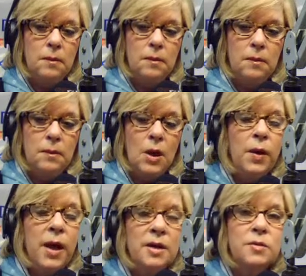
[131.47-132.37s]

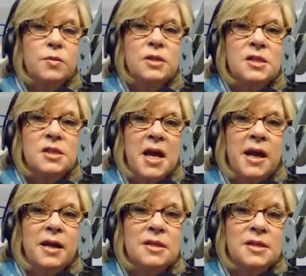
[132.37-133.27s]
Okay, well,
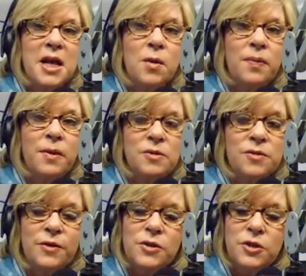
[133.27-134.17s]
say what those
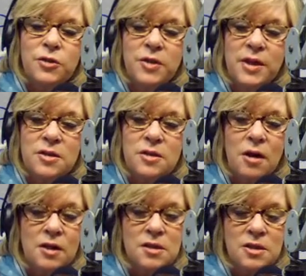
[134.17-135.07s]
first two things are,
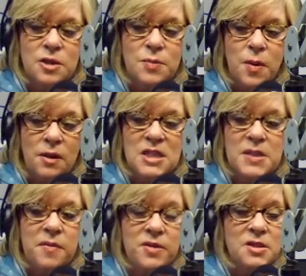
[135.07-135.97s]
because there's probably some
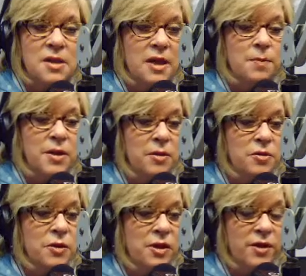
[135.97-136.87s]
of us like me who don't
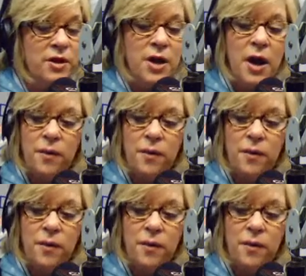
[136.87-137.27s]
even know.